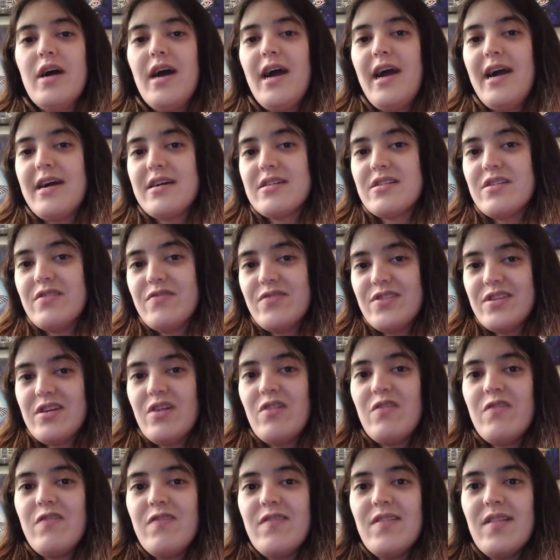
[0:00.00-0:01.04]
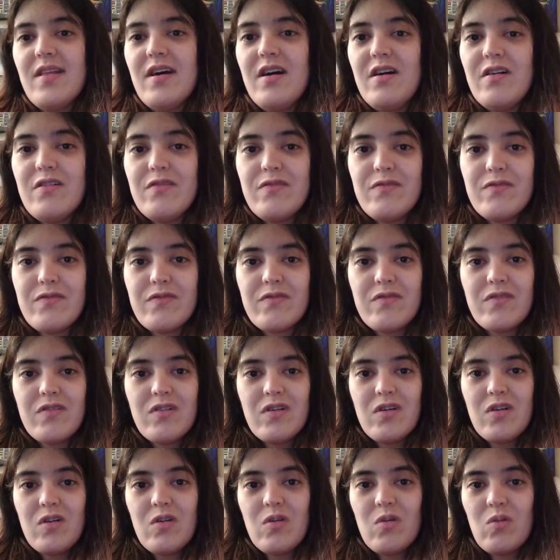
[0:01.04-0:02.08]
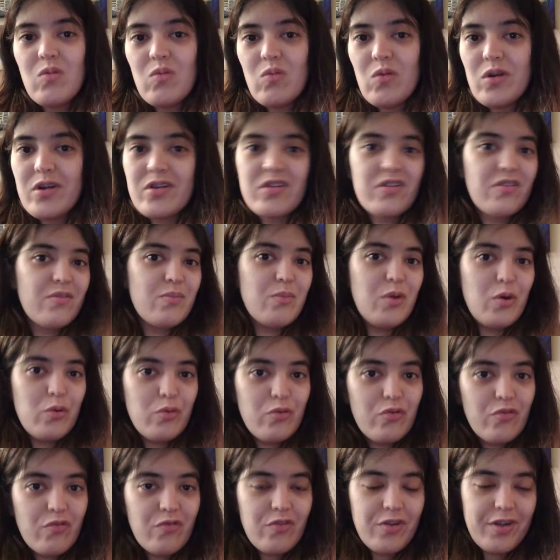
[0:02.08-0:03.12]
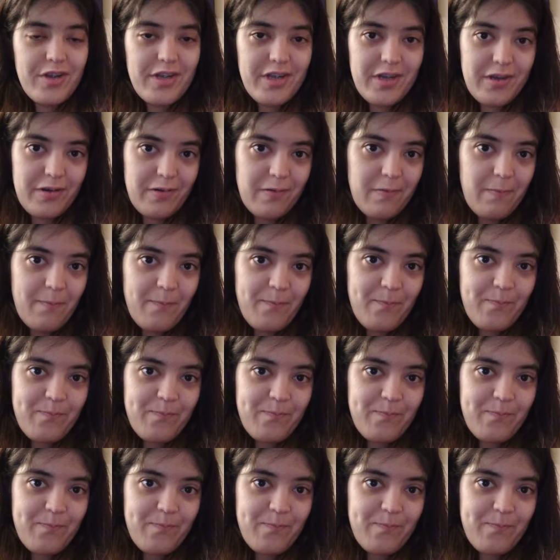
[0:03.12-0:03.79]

act of self-love works most for you?